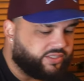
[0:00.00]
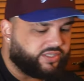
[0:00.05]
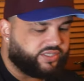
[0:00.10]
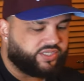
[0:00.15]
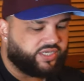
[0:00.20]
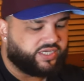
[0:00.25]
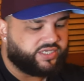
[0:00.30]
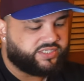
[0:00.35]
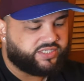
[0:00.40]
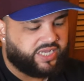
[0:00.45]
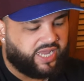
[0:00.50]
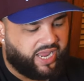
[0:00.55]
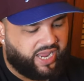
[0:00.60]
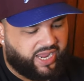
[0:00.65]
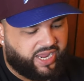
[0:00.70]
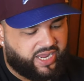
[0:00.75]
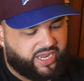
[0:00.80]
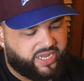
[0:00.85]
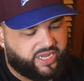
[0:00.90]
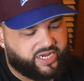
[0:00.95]
This
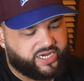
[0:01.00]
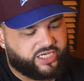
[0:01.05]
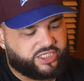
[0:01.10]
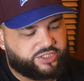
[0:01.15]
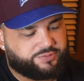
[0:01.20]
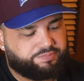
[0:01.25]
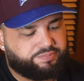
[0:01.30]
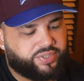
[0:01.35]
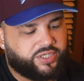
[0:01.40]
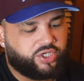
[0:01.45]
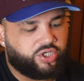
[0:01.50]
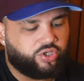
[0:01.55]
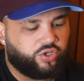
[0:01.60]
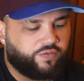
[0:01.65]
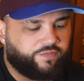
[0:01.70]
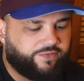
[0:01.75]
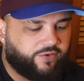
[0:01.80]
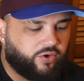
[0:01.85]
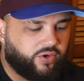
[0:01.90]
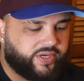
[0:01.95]
hat is
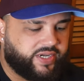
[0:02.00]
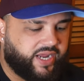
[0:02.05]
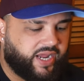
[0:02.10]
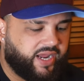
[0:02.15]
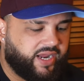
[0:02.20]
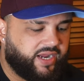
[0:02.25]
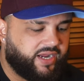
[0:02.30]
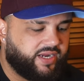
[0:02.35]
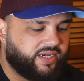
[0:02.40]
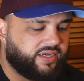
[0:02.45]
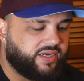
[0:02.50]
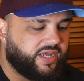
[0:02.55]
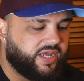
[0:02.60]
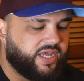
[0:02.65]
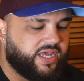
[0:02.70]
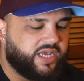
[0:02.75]
beautiful in hand.